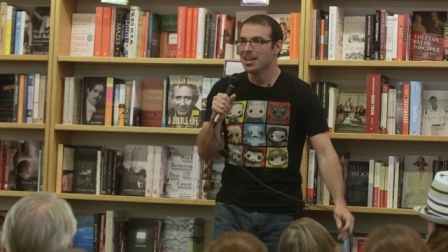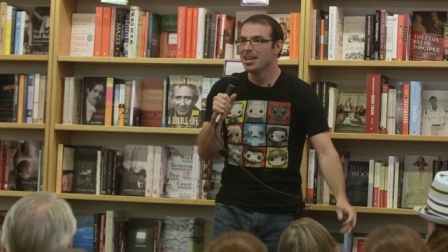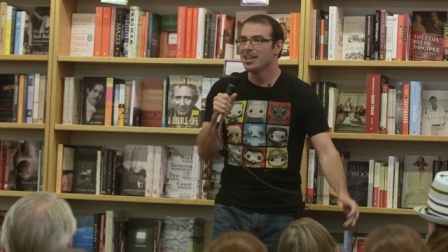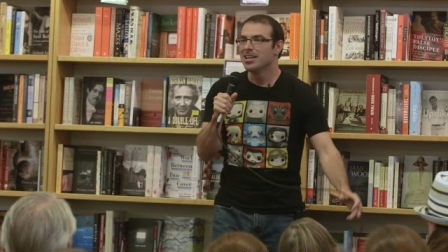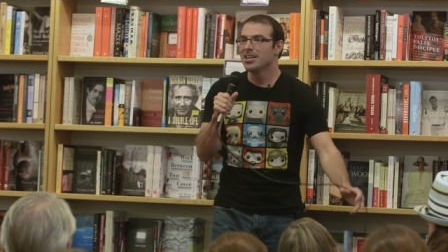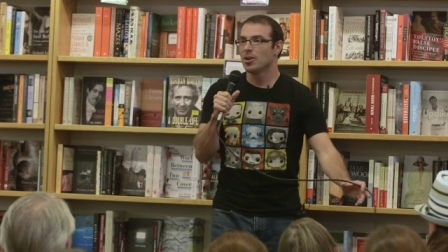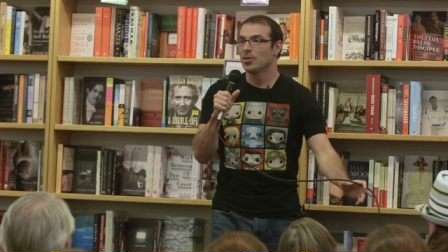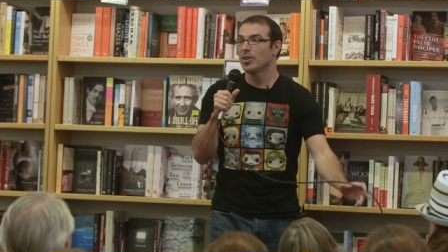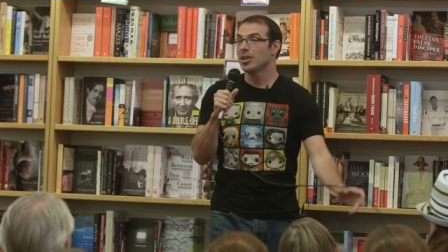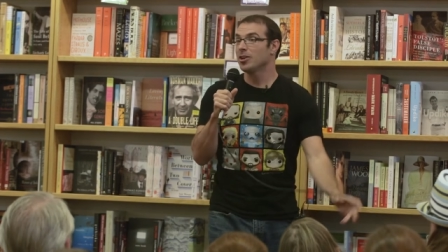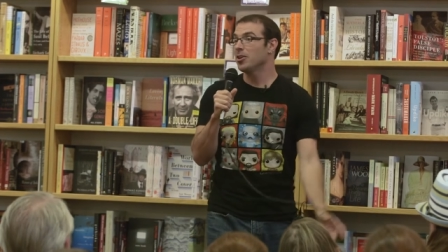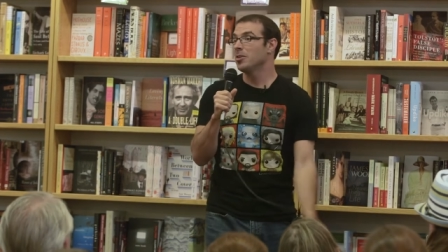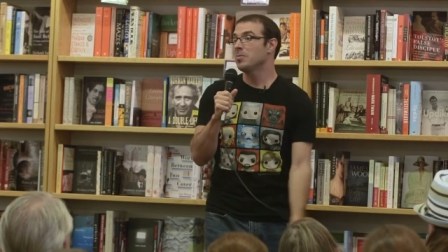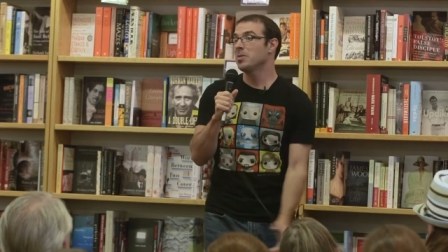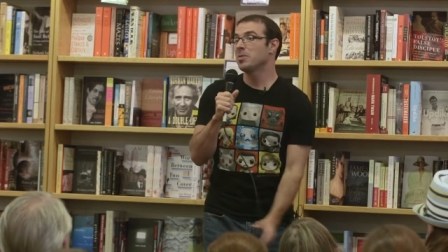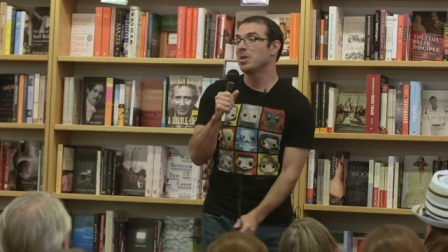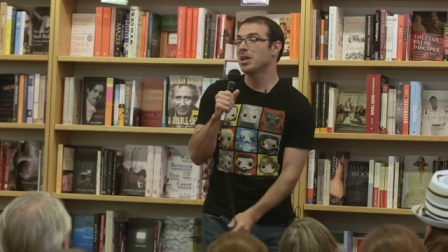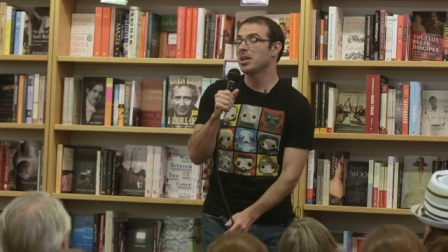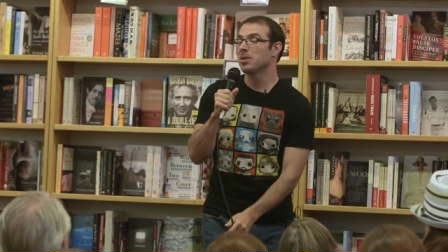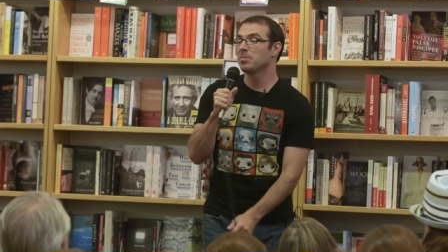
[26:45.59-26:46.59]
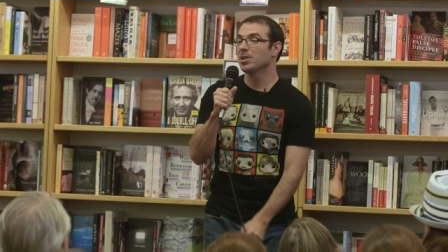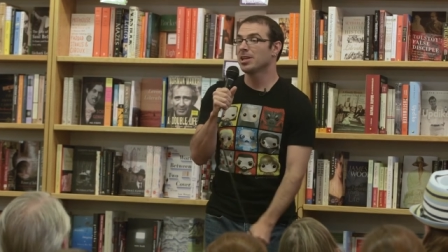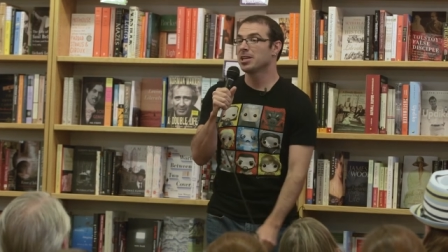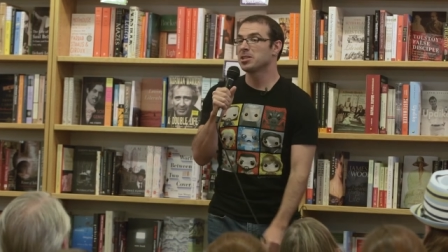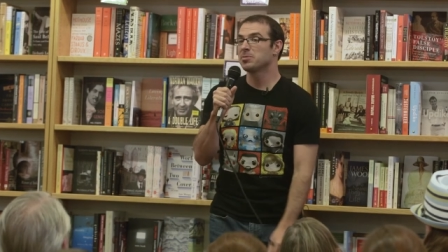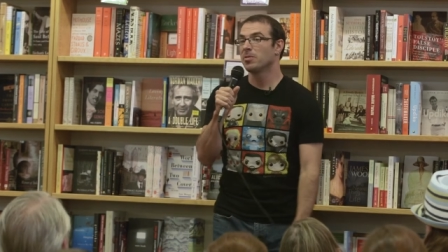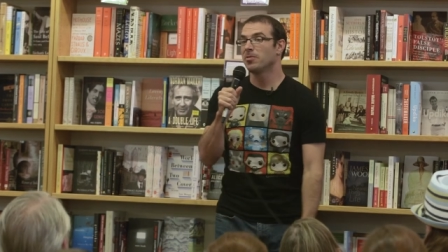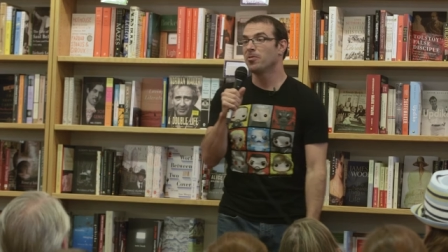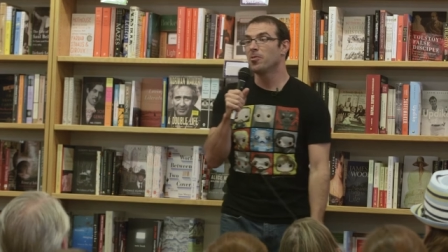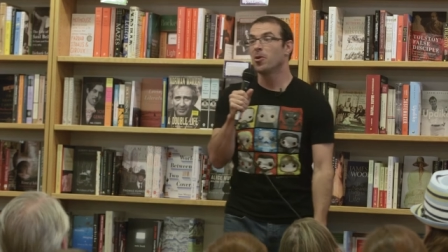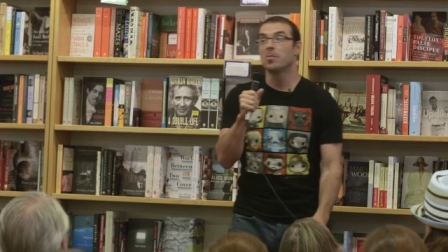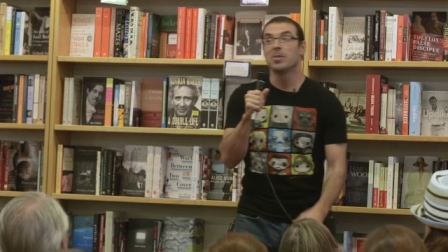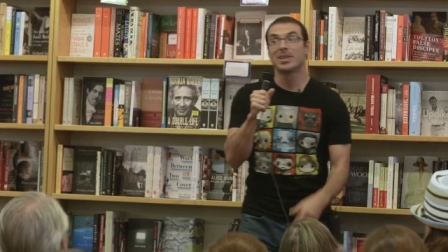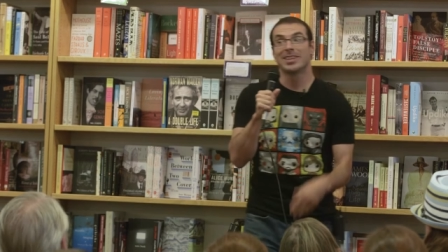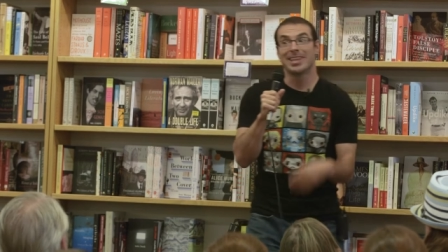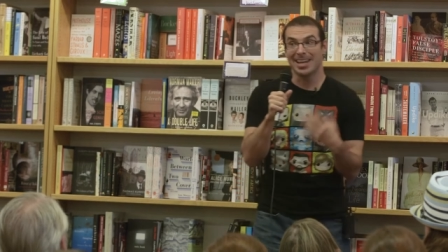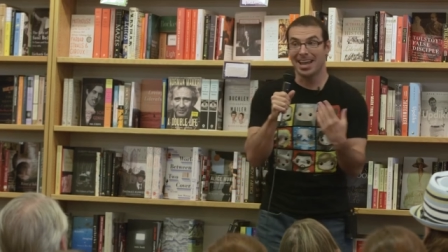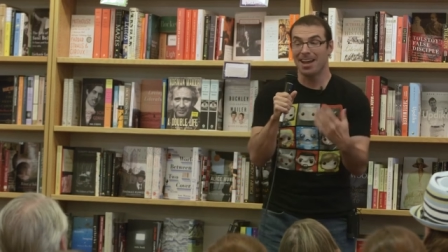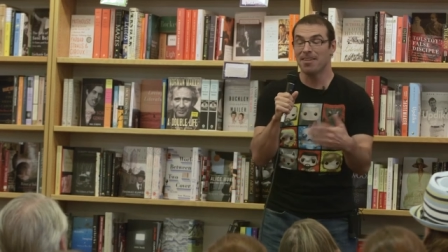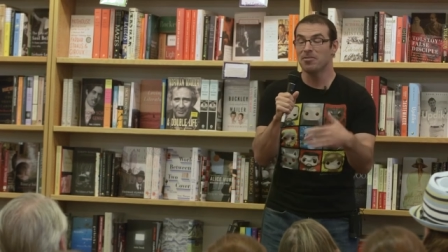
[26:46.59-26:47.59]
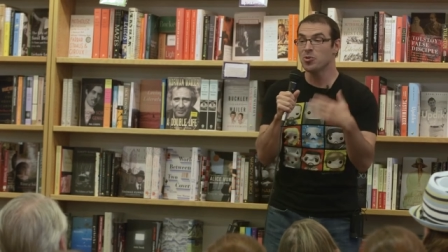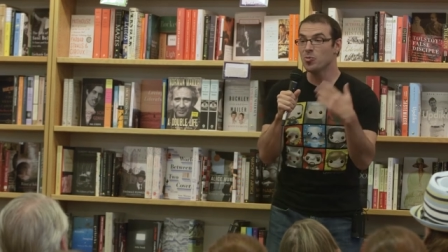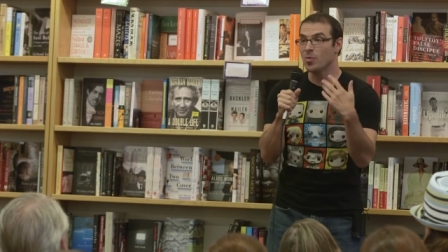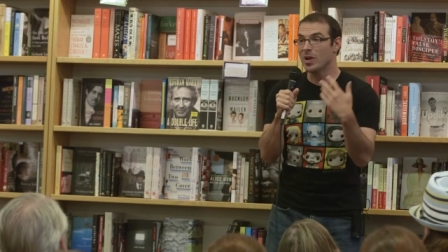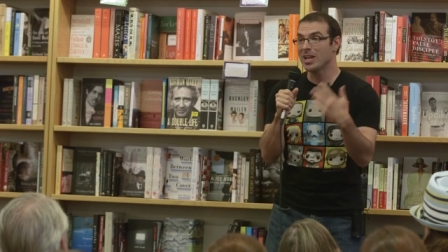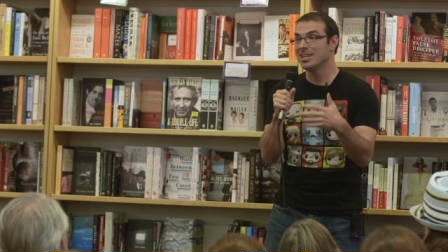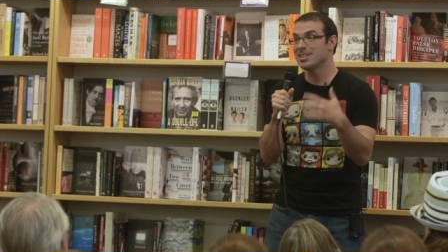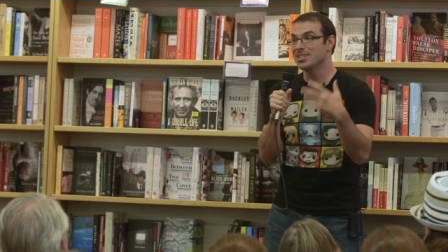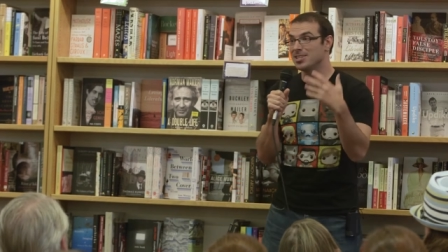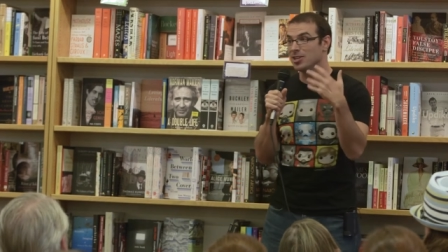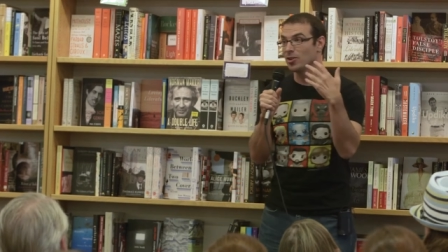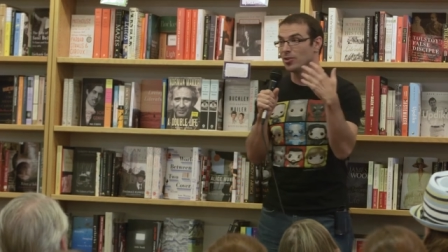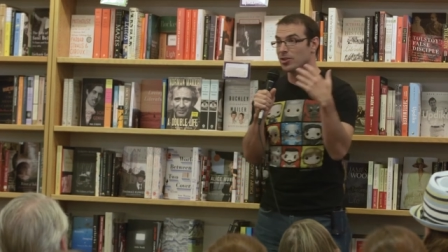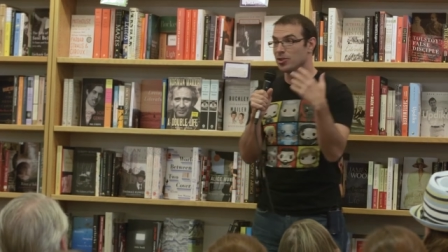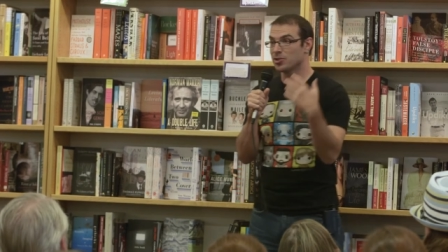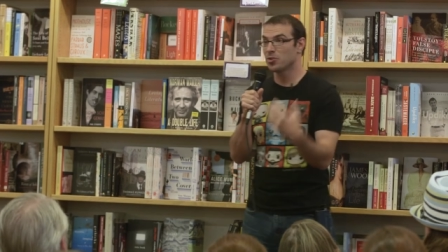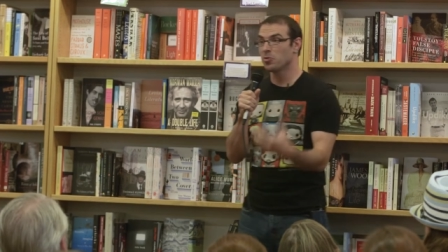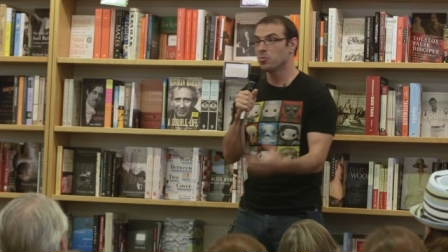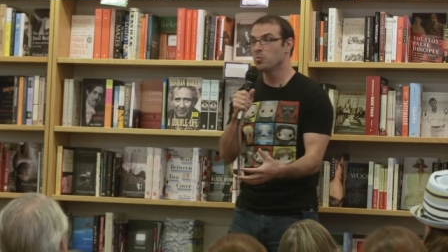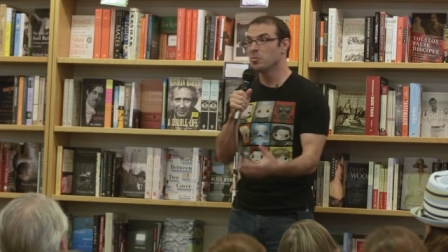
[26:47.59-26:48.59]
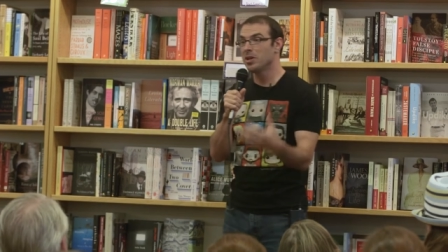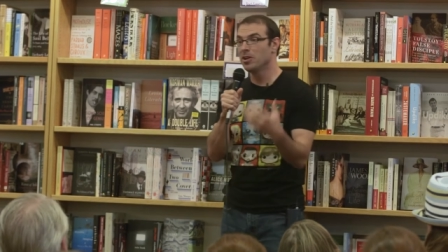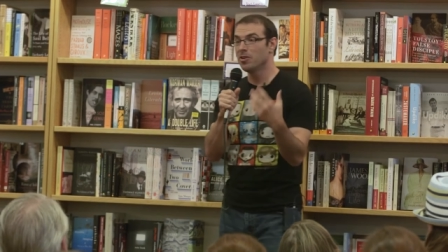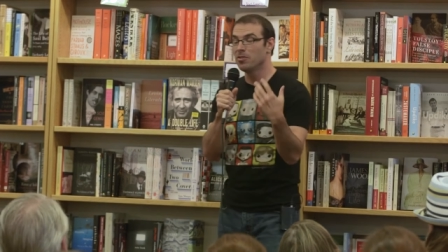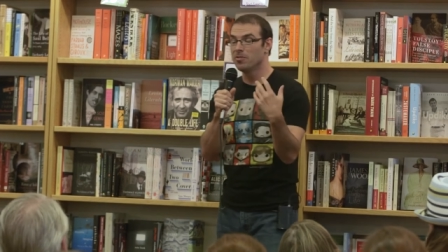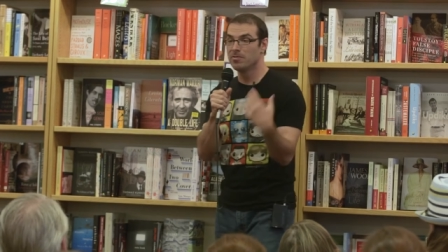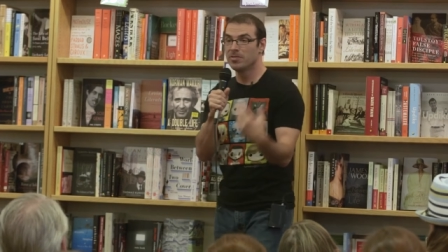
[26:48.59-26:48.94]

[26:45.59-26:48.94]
You know, they could have been making plans before, but they have to wait until there's a real